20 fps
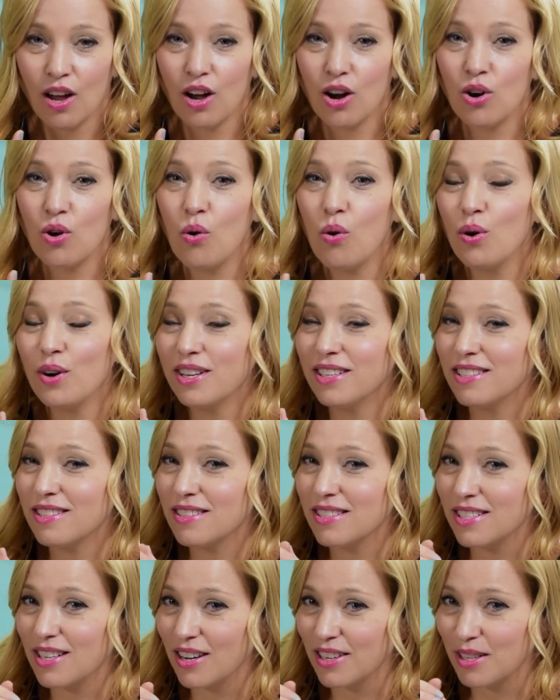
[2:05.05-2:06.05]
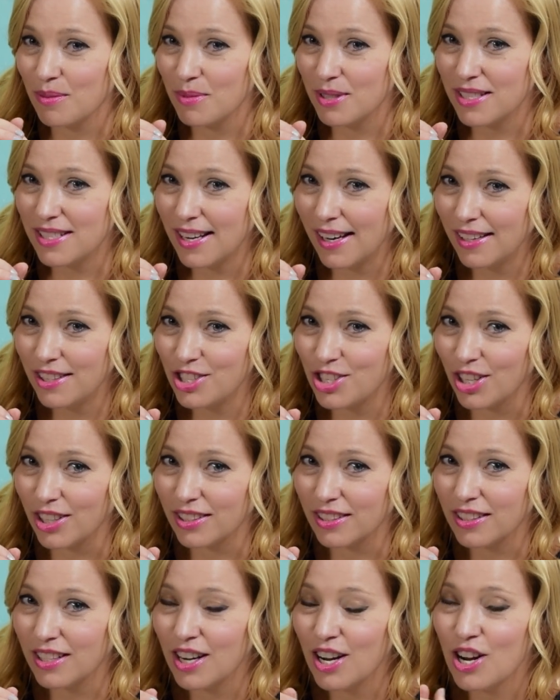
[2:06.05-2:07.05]
According to the
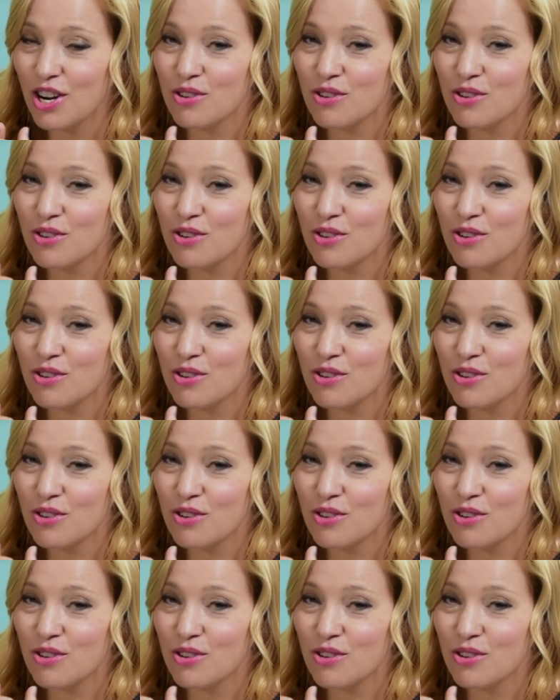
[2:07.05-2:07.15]
documentation,